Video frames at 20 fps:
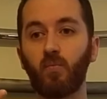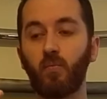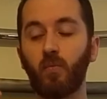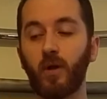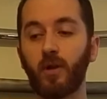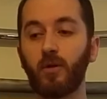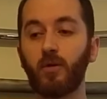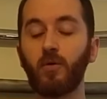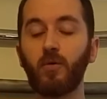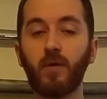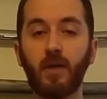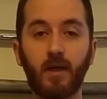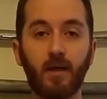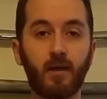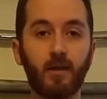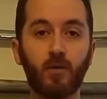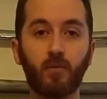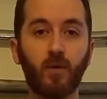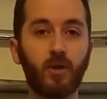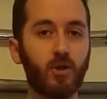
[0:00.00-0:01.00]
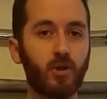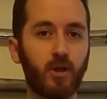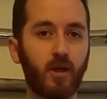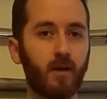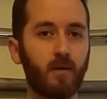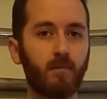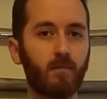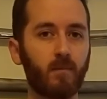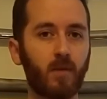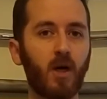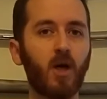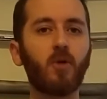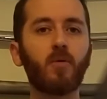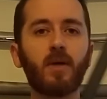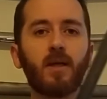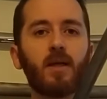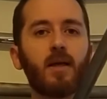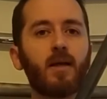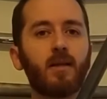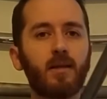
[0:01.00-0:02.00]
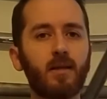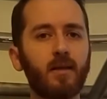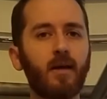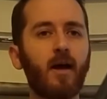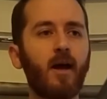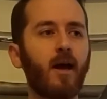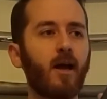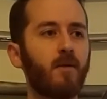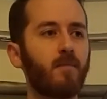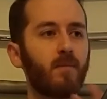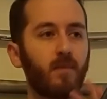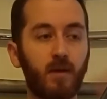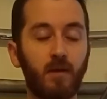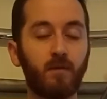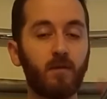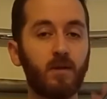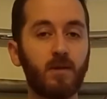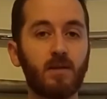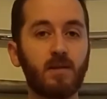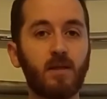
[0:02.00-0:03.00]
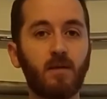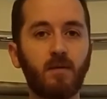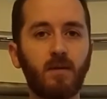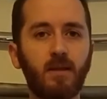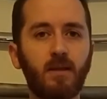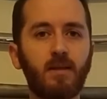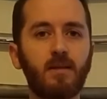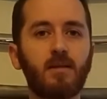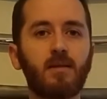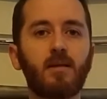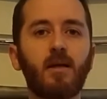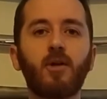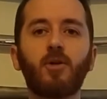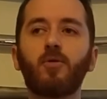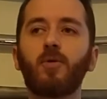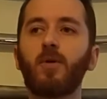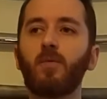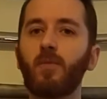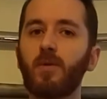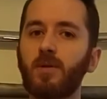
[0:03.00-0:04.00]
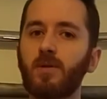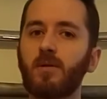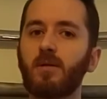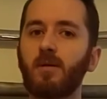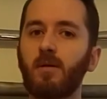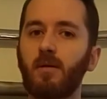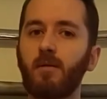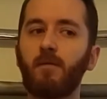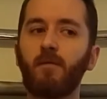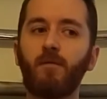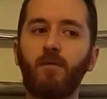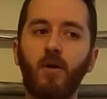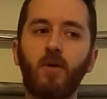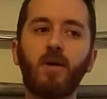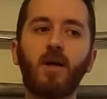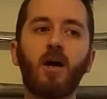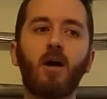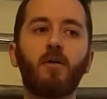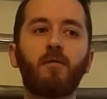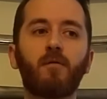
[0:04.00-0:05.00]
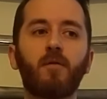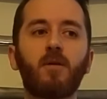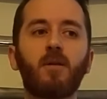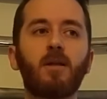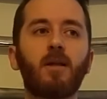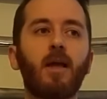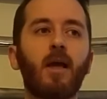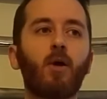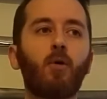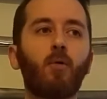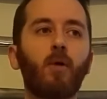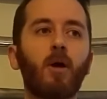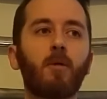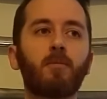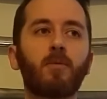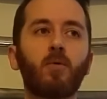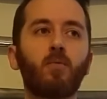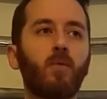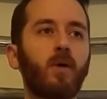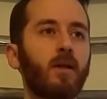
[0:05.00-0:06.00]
Waloon hilt, which already at the time, even in the 17th century, was very often equipped